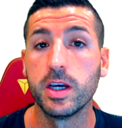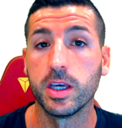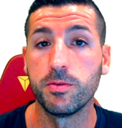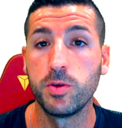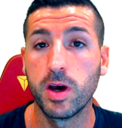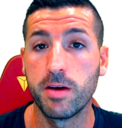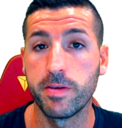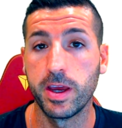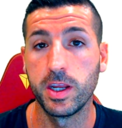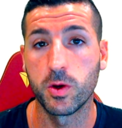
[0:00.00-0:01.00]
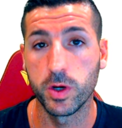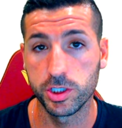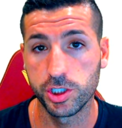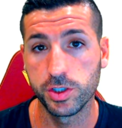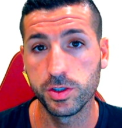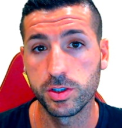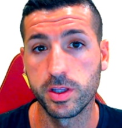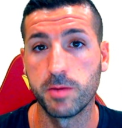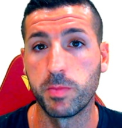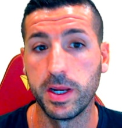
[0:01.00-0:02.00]
If you have any questions,
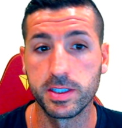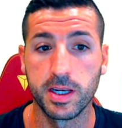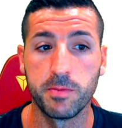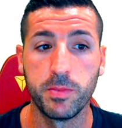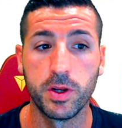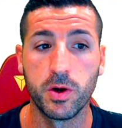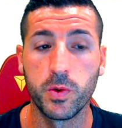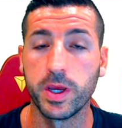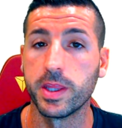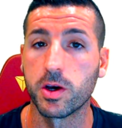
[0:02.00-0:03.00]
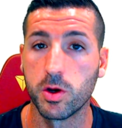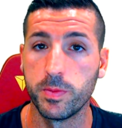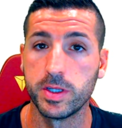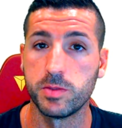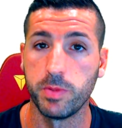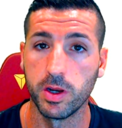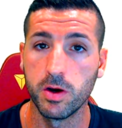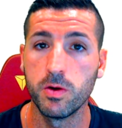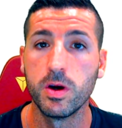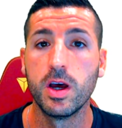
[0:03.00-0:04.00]
then please let me know in the comments
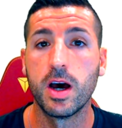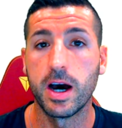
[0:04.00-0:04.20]
below.